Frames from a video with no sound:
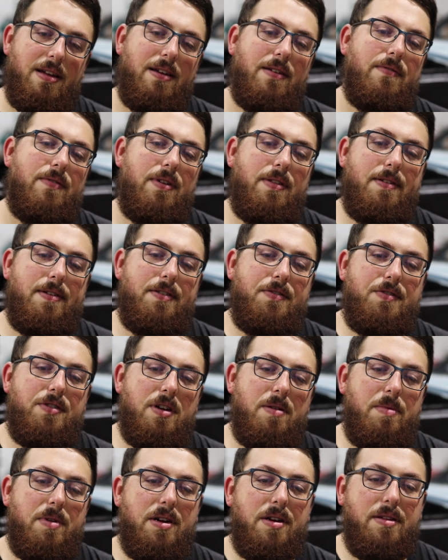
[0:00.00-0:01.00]
for the
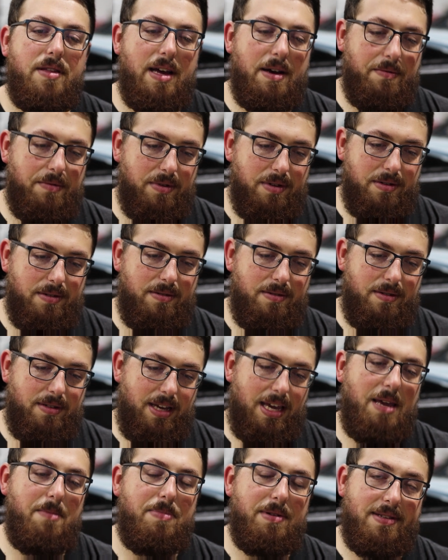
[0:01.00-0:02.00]
distributor that would
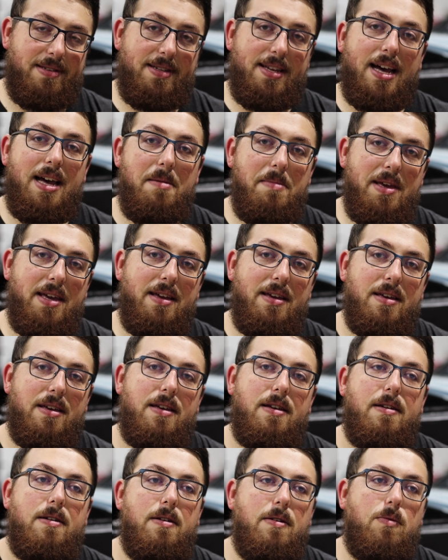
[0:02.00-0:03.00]
keep its timing
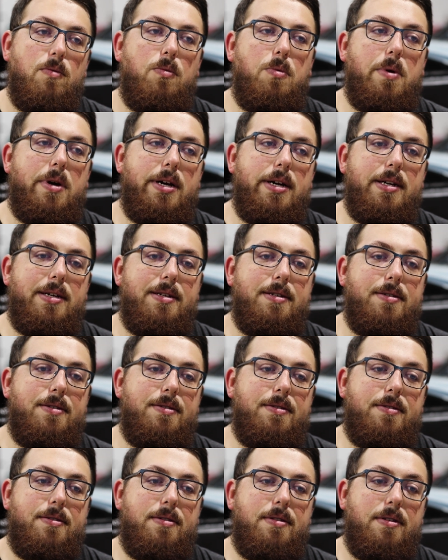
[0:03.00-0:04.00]

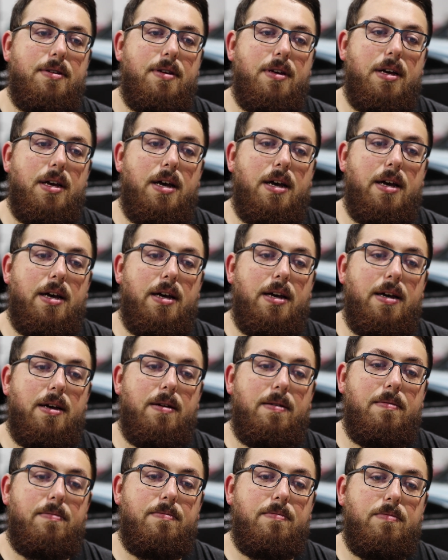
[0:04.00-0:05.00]
was
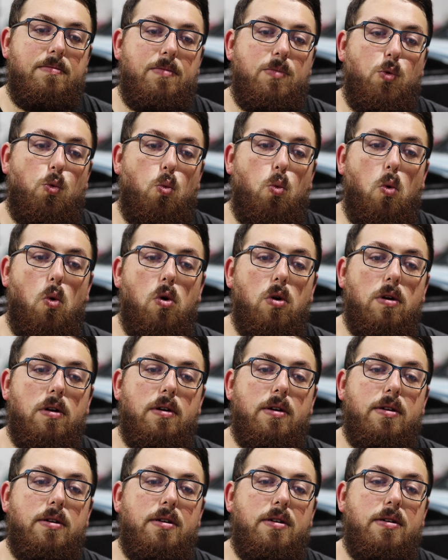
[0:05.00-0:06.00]

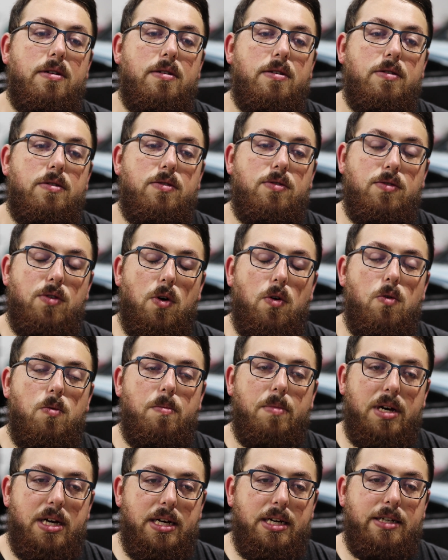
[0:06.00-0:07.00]
worn so
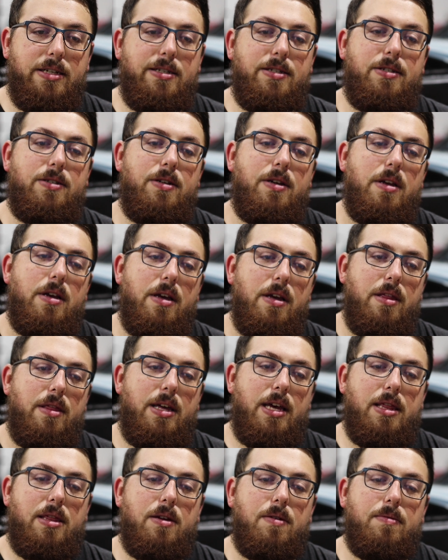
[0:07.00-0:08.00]
much
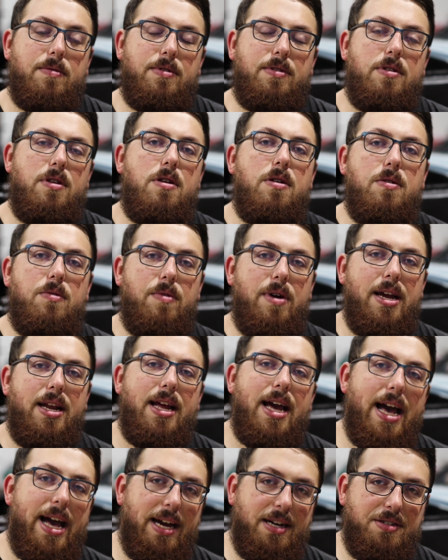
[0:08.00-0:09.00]
that there was no way
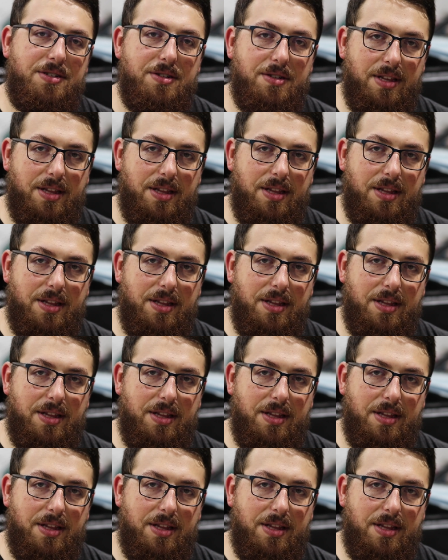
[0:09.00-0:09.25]
to actually